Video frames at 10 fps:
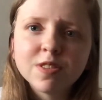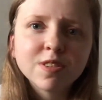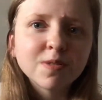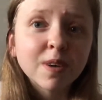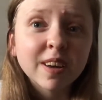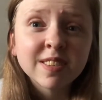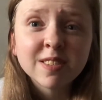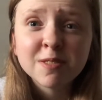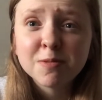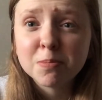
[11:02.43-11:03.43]

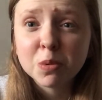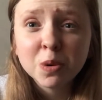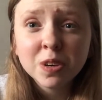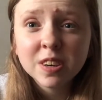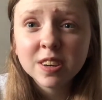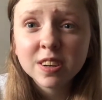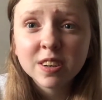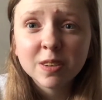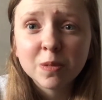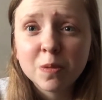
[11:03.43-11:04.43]
divisive book
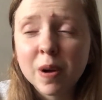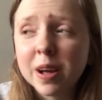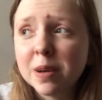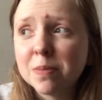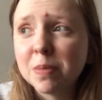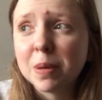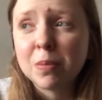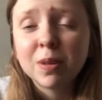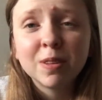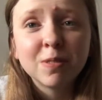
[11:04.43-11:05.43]
where
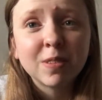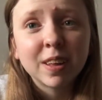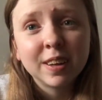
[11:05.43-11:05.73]
people have